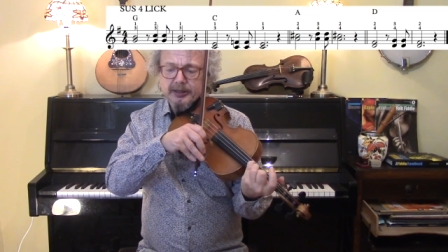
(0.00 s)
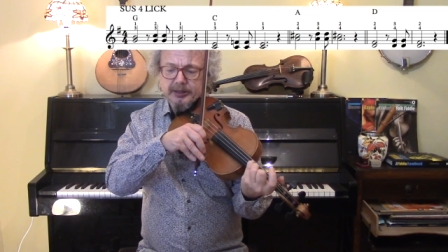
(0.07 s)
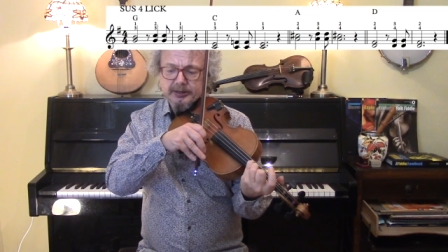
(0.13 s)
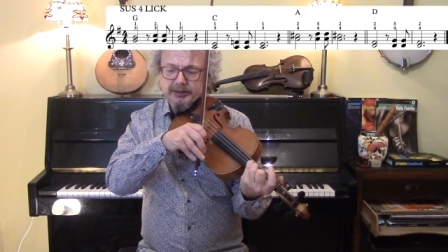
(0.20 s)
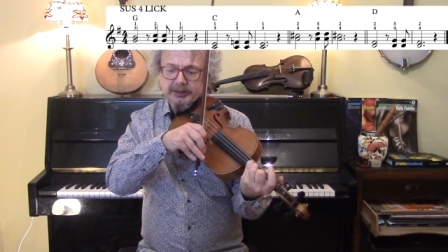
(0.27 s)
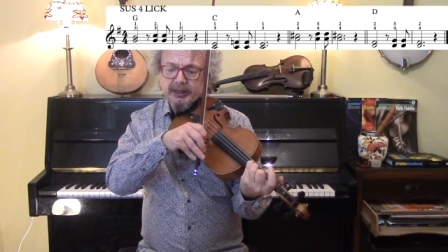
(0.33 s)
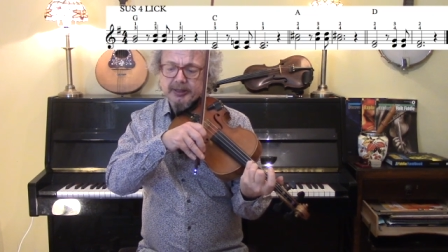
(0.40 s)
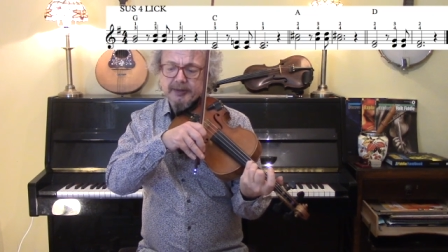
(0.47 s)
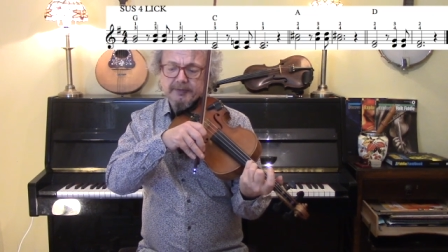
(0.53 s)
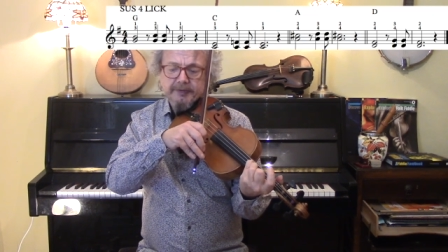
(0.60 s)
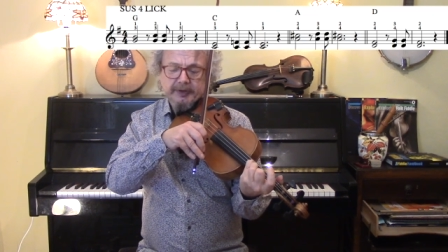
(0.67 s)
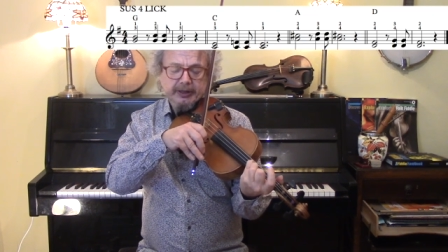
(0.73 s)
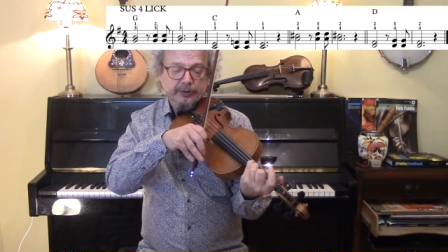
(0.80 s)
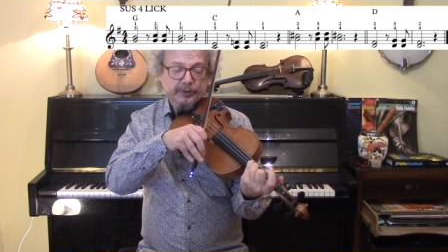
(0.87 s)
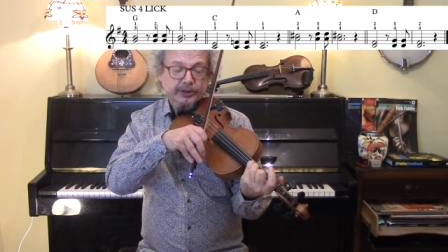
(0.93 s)
second
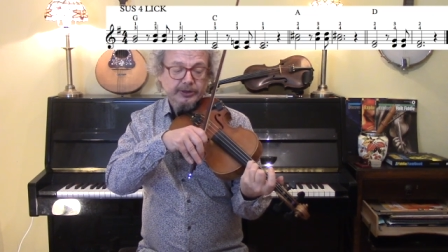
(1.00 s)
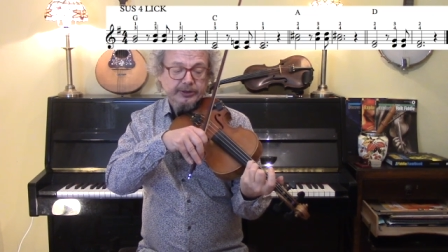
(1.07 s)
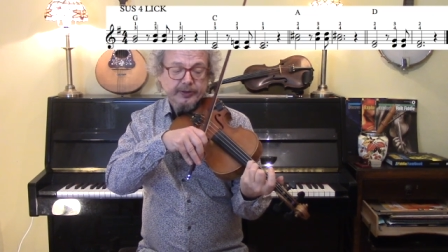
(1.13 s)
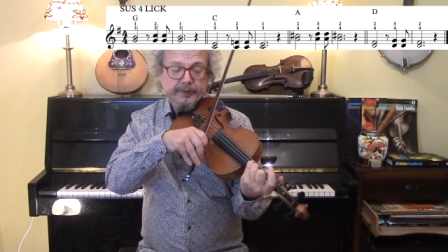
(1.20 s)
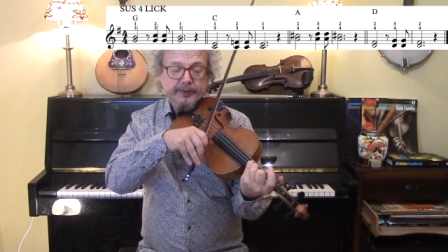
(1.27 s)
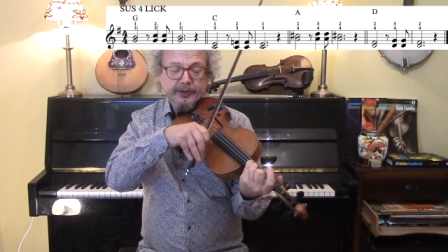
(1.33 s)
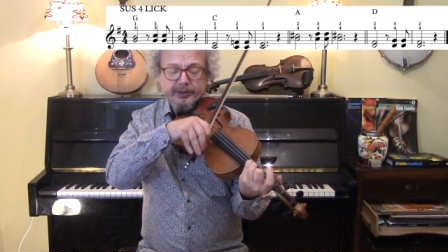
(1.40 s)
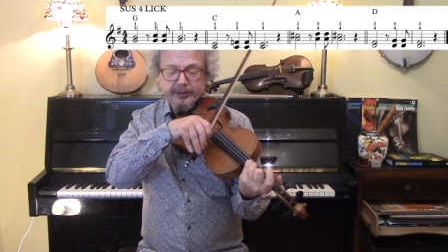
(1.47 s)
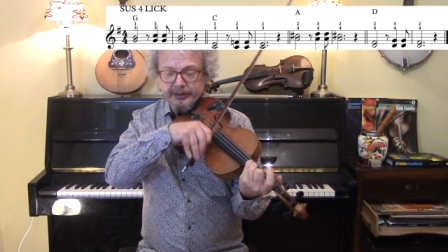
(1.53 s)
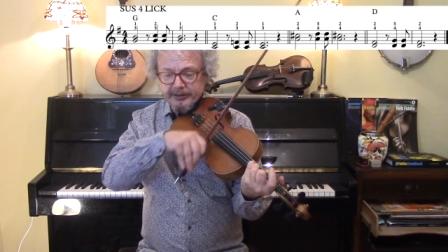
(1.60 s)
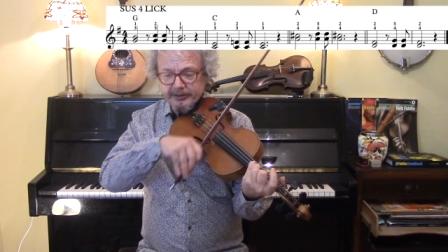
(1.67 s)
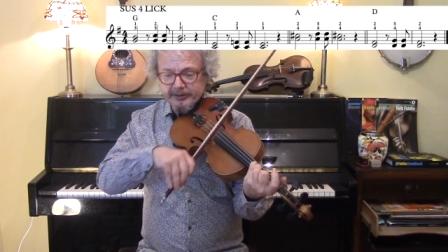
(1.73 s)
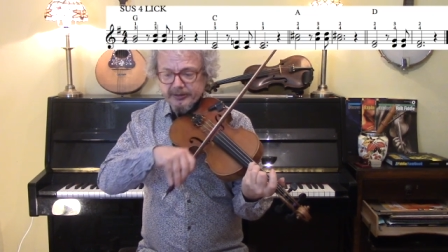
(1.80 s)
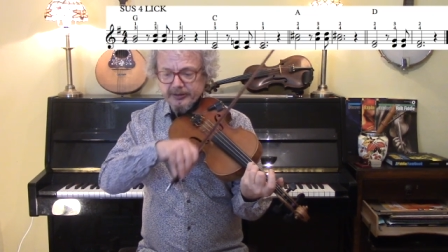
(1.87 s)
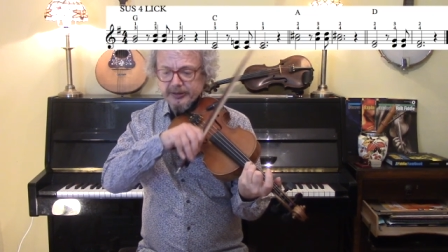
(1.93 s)
finger which is the third
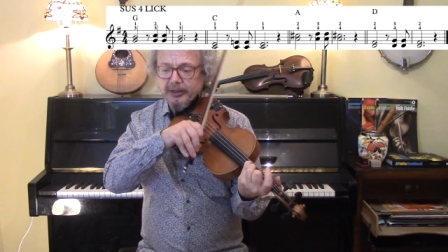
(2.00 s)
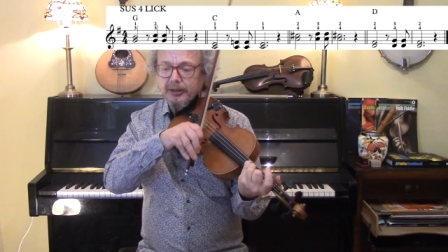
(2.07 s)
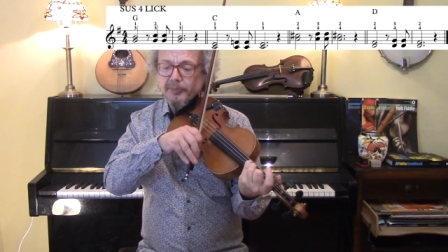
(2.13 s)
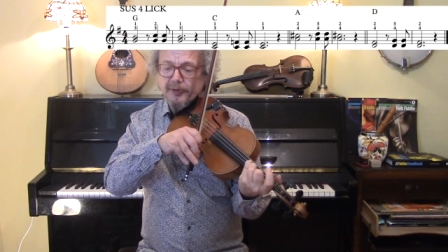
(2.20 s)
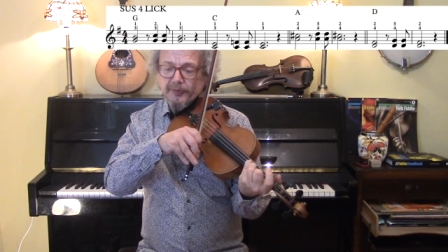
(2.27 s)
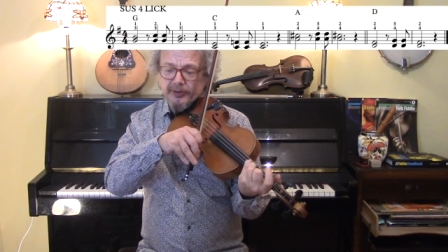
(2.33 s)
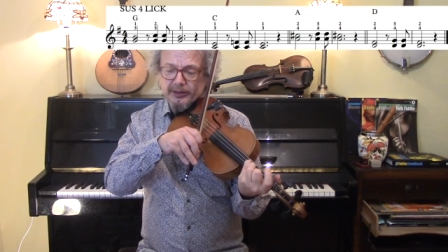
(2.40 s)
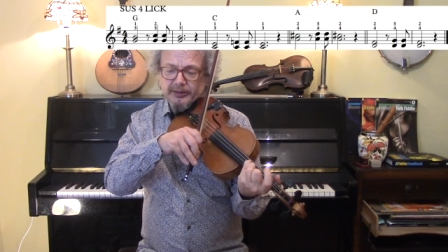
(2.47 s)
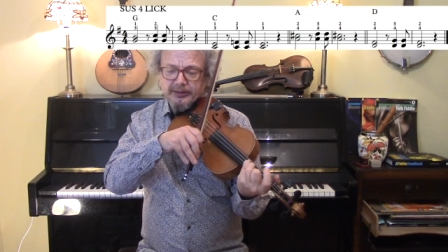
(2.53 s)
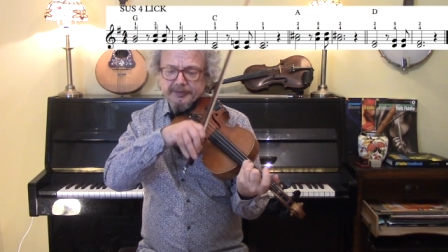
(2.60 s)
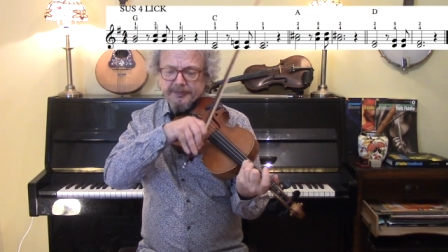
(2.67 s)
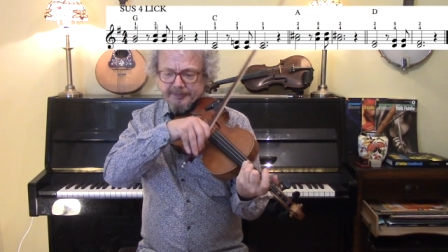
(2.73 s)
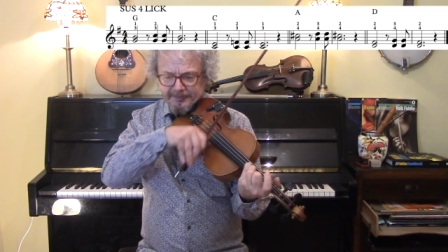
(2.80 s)
above it.